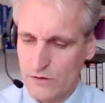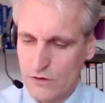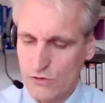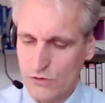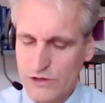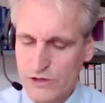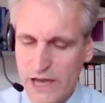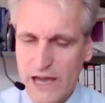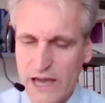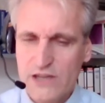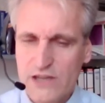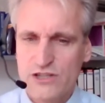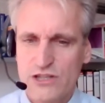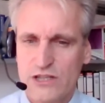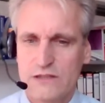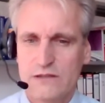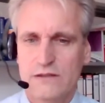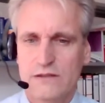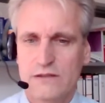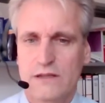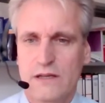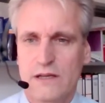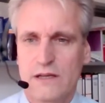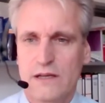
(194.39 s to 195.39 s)

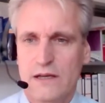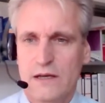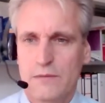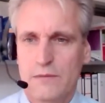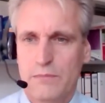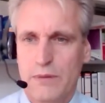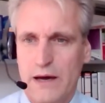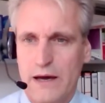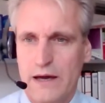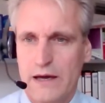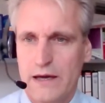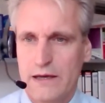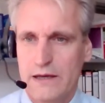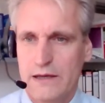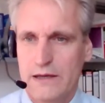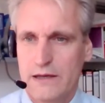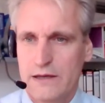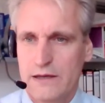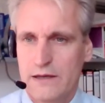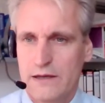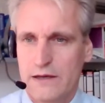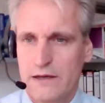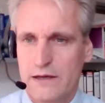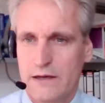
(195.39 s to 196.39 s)
location by
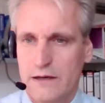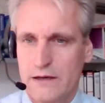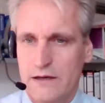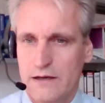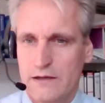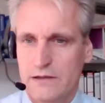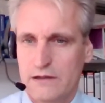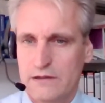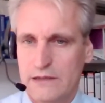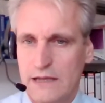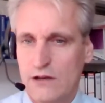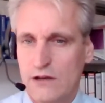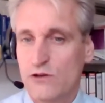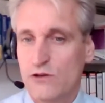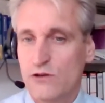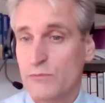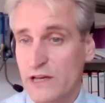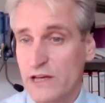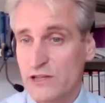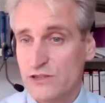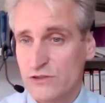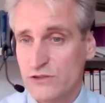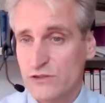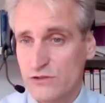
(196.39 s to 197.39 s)
uh, the
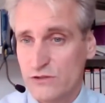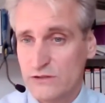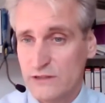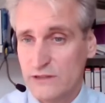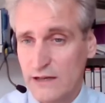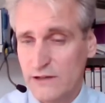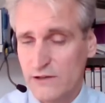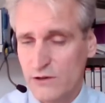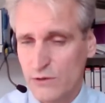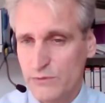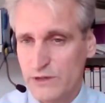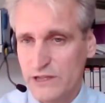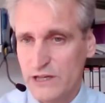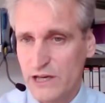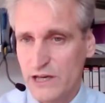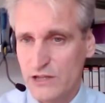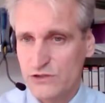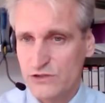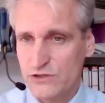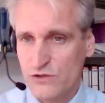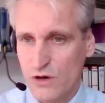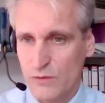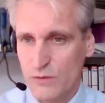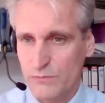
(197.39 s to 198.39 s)
telecommunication,
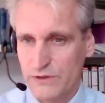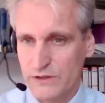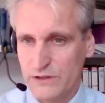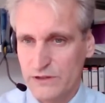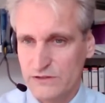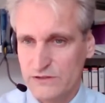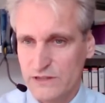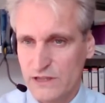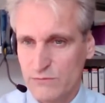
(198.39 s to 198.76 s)
telecommunication companies.